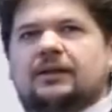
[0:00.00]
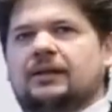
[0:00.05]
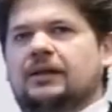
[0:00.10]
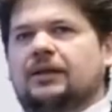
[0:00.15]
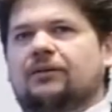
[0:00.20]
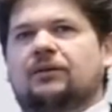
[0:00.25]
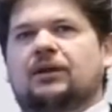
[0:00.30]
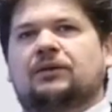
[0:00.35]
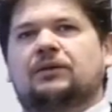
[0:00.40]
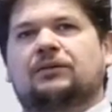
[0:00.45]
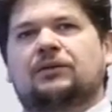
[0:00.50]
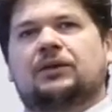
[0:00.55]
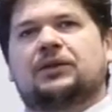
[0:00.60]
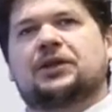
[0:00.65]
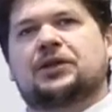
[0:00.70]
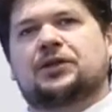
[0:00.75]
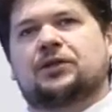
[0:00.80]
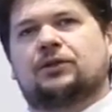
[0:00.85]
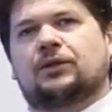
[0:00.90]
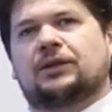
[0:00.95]
a very,
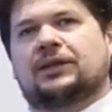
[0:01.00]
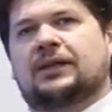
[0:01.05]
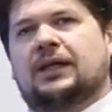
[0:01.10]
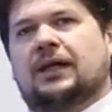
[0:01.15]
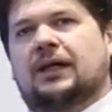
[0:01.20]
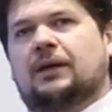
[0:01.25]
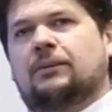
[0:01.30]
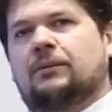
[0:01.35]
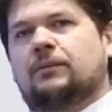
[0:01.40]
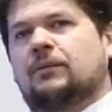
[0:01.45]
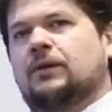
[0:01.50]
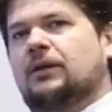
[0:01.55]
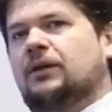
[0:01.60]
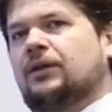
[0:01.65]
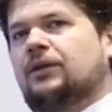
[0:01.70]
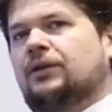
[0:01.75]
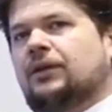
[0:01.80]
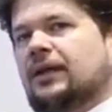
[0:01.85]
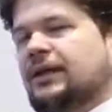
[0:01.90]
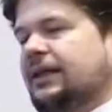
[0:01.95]
very short time,
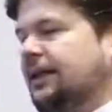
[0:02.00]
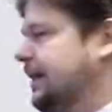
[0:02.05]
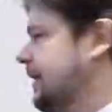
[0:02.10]
you can